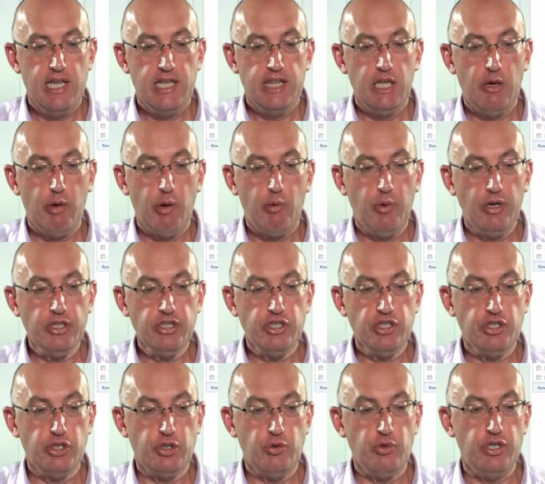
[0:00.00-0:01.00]
Now I want to
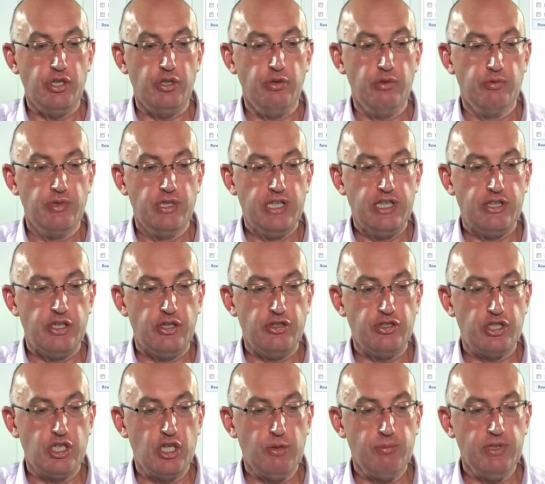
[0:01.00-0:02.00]
show you there's
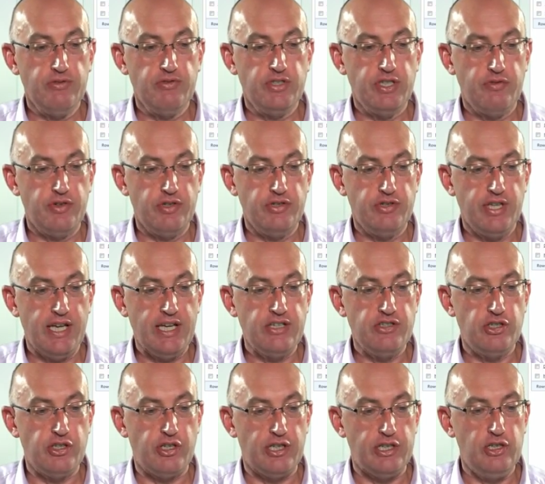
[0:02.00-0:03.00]
a couple of different
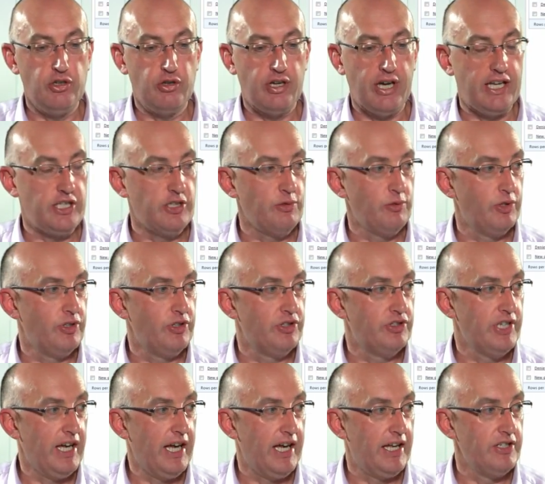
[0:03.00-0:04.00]
things you can look at to
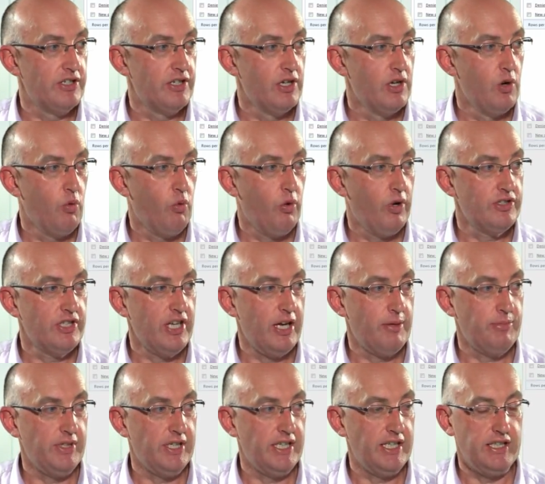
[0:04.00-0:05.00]
understand what's happening